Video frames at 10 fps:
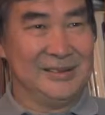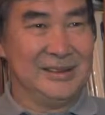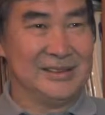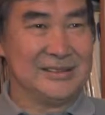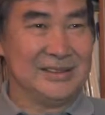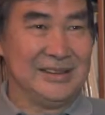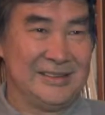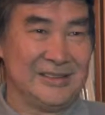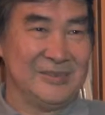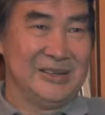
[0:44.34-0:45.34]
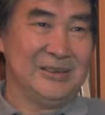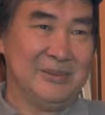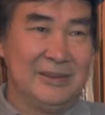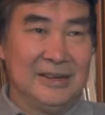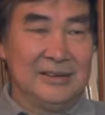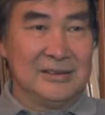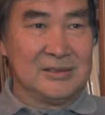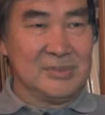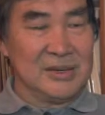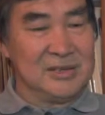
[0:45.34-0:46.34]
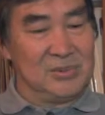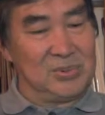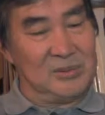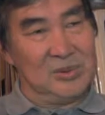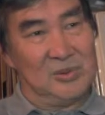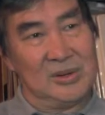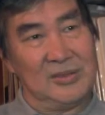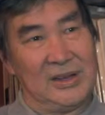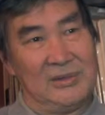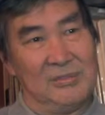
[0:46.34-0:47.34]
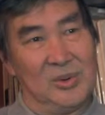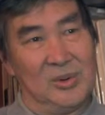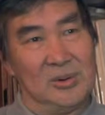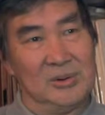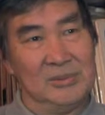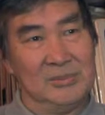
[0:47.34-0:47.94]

It's an estimate, and I suppose I probably would have had more,